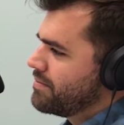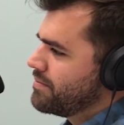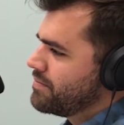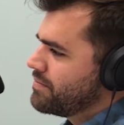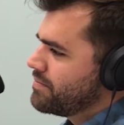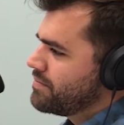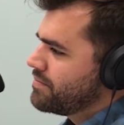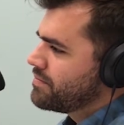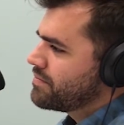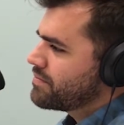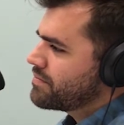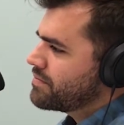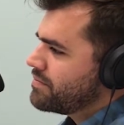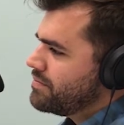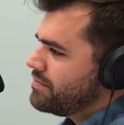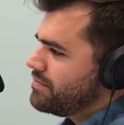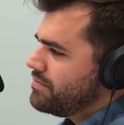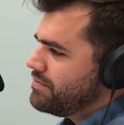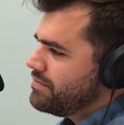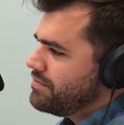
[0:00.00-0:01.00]

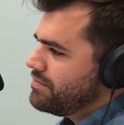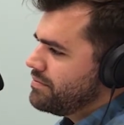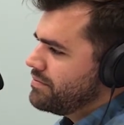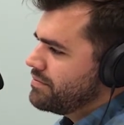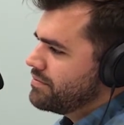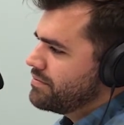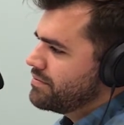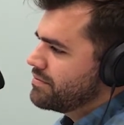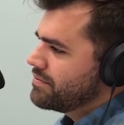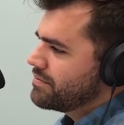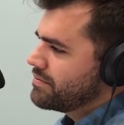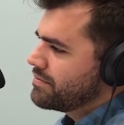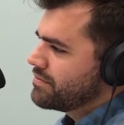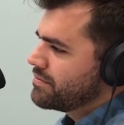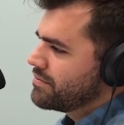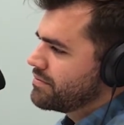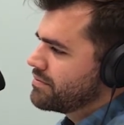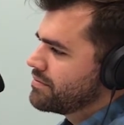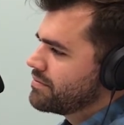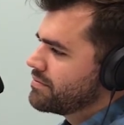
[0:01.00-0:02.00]

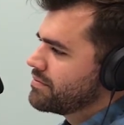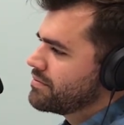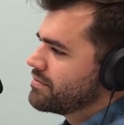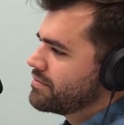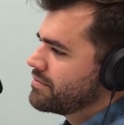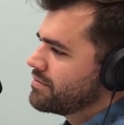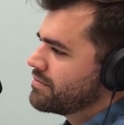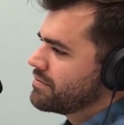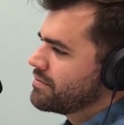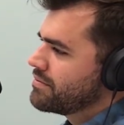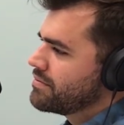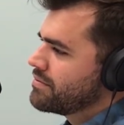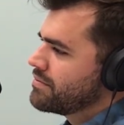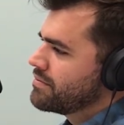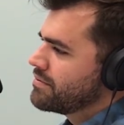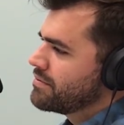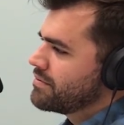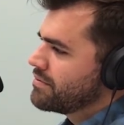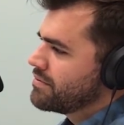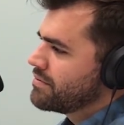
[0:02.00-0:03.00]

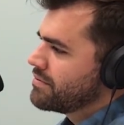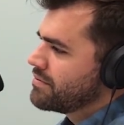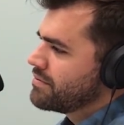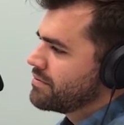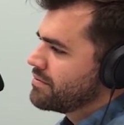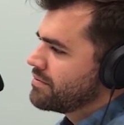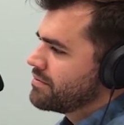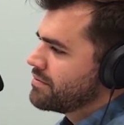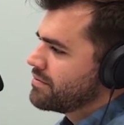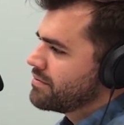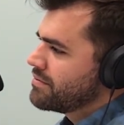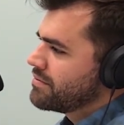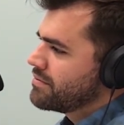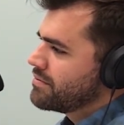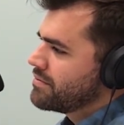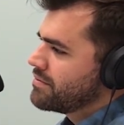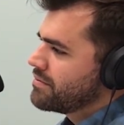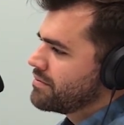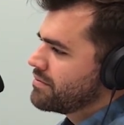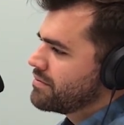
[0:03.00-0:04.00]

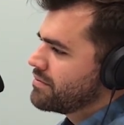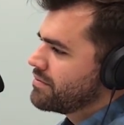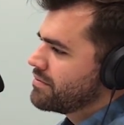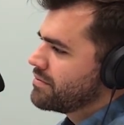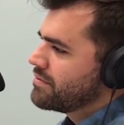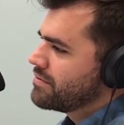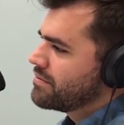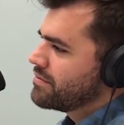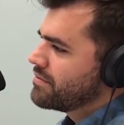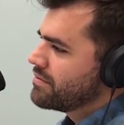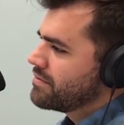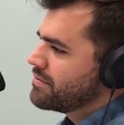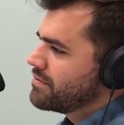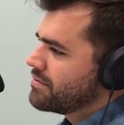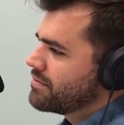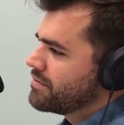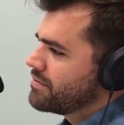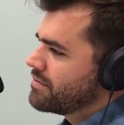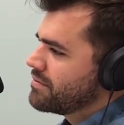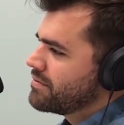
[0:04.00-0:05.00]

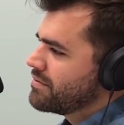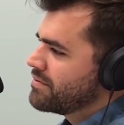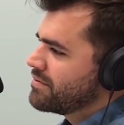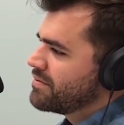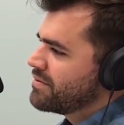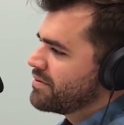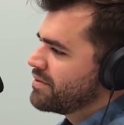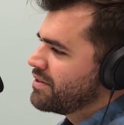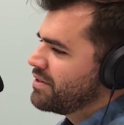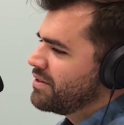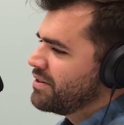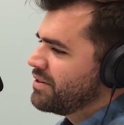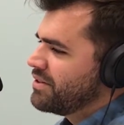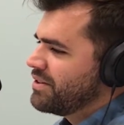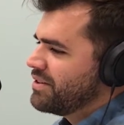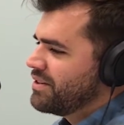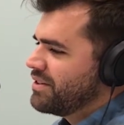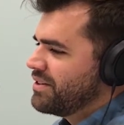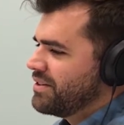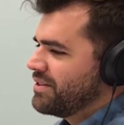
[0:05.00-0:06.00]

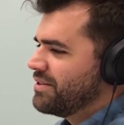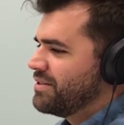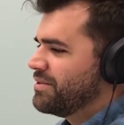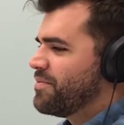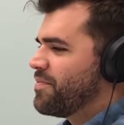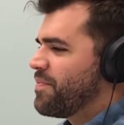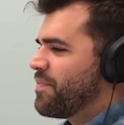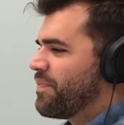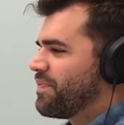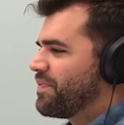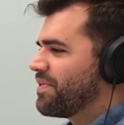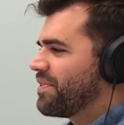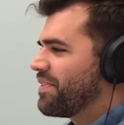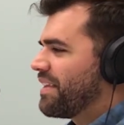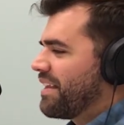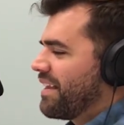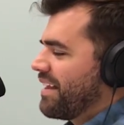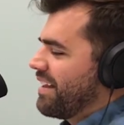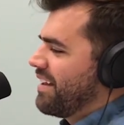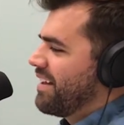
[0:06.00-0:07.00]
The person shown says nothing.